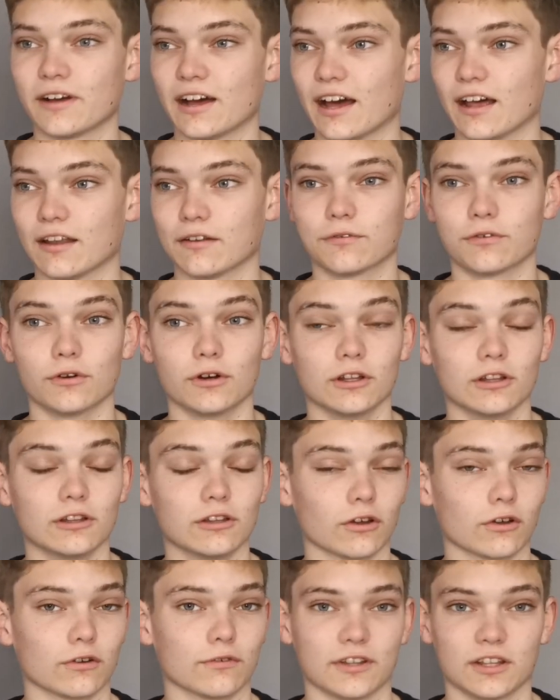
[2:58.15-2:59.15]
and for a
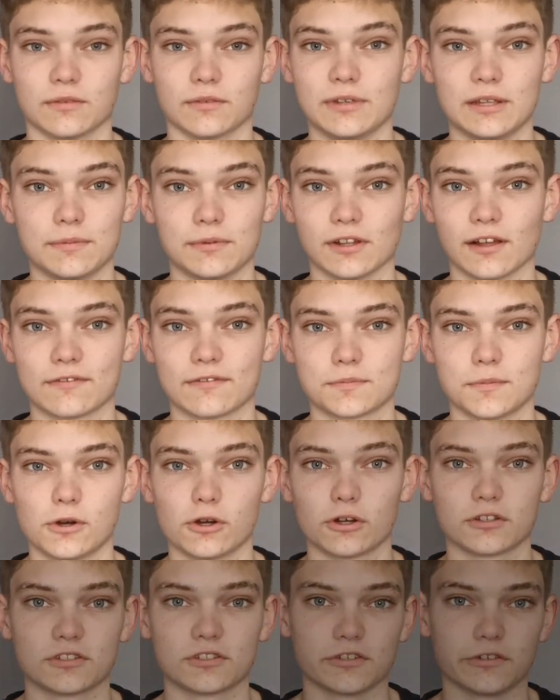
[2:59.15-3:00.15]
lot of other people I've
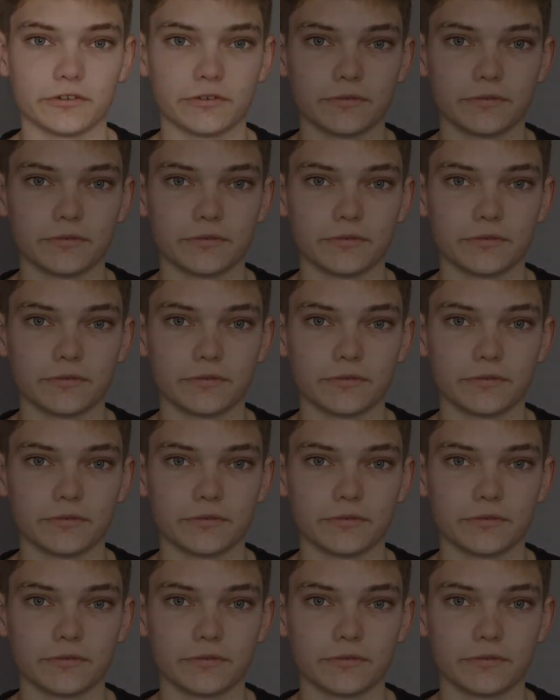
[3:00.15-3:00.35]
spoken to.